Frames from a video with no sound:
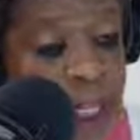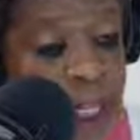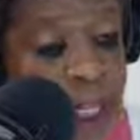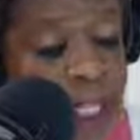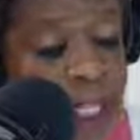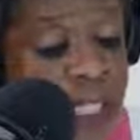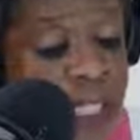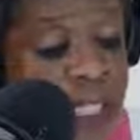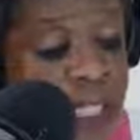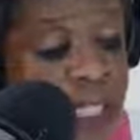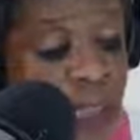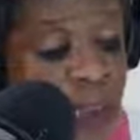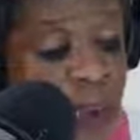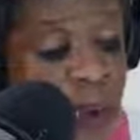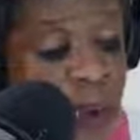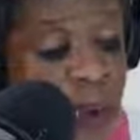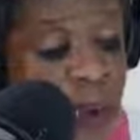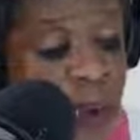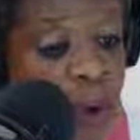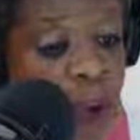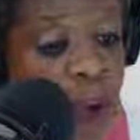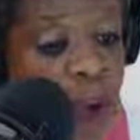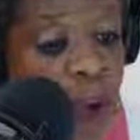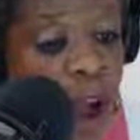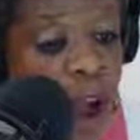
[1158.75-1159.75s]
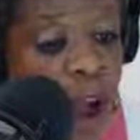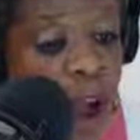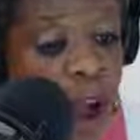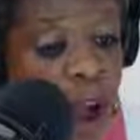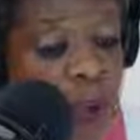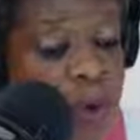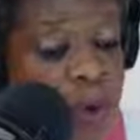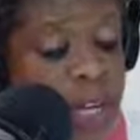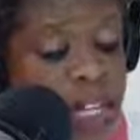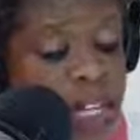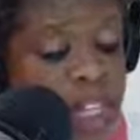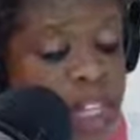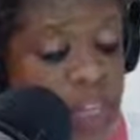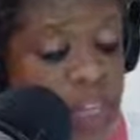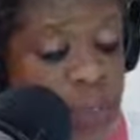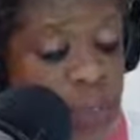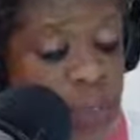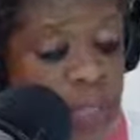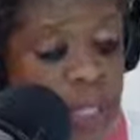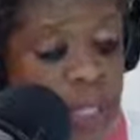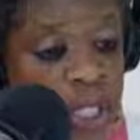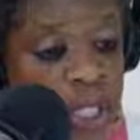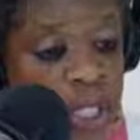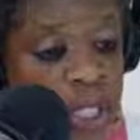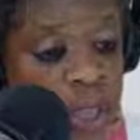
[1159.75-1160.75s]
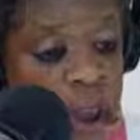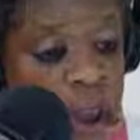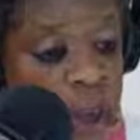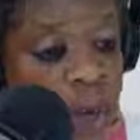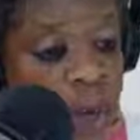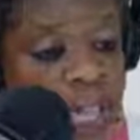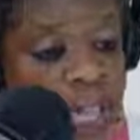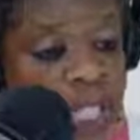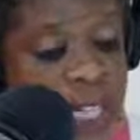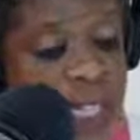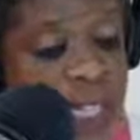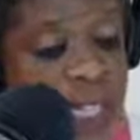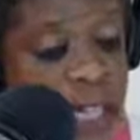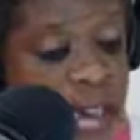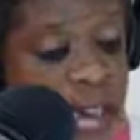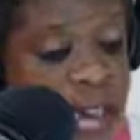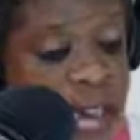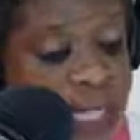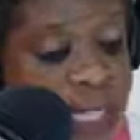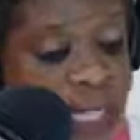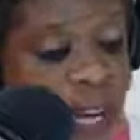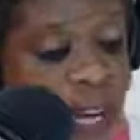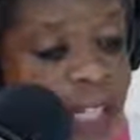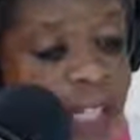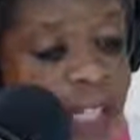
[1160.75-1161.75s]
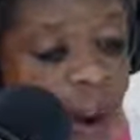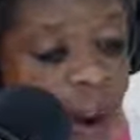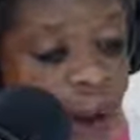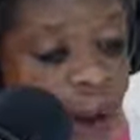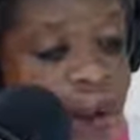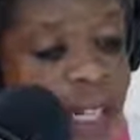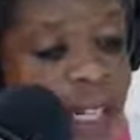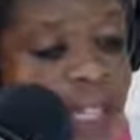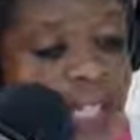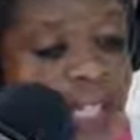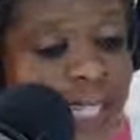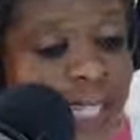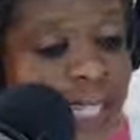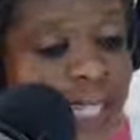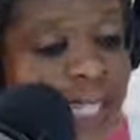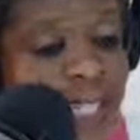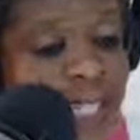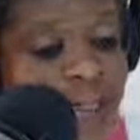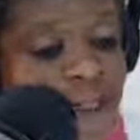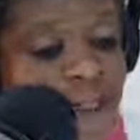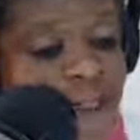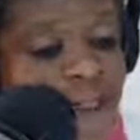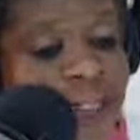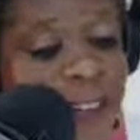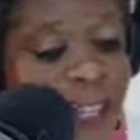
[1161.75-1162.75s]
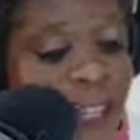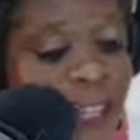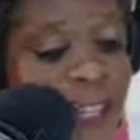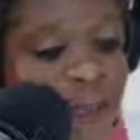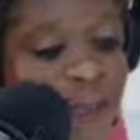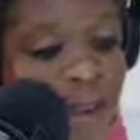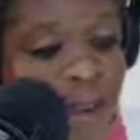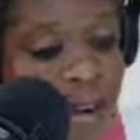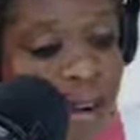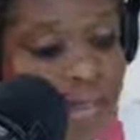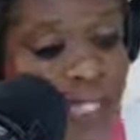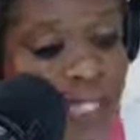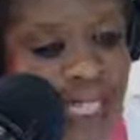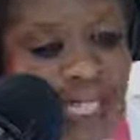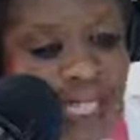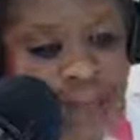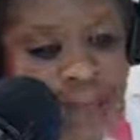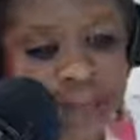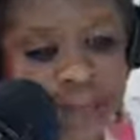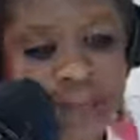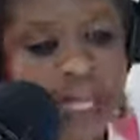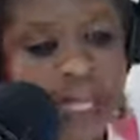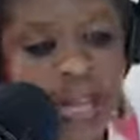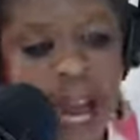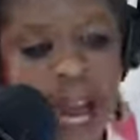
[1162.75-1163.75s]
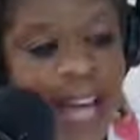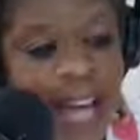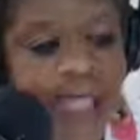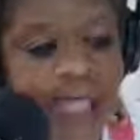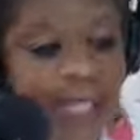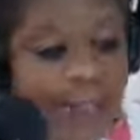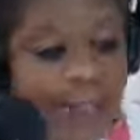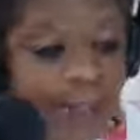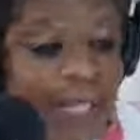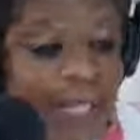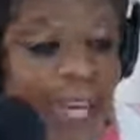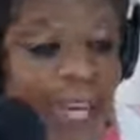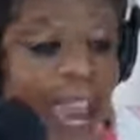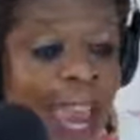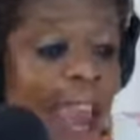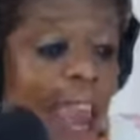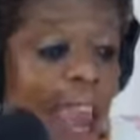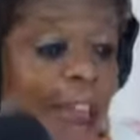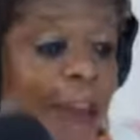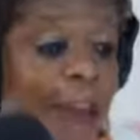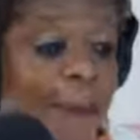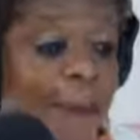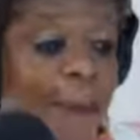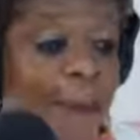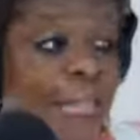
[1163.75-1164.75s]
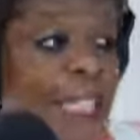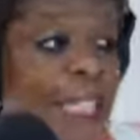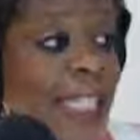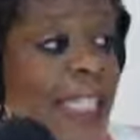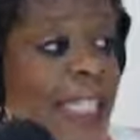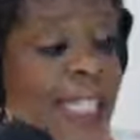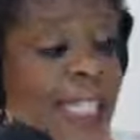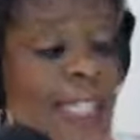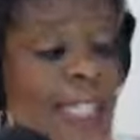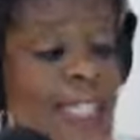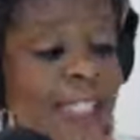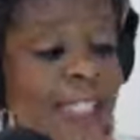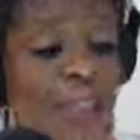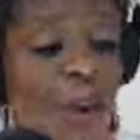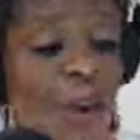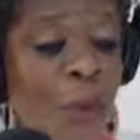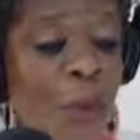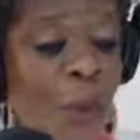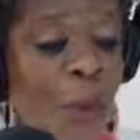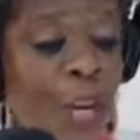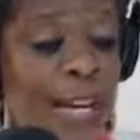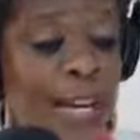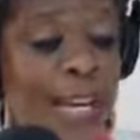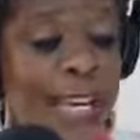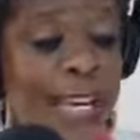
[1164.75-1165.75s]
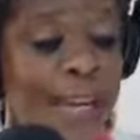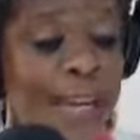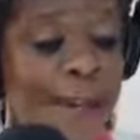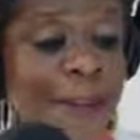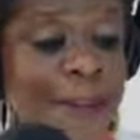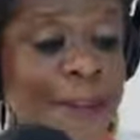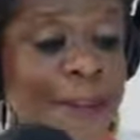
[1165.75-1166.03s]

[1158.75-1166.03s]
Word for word: And so I really just want to go into, as I go into this, I feel like I'm ranting, but I don't care because you know what?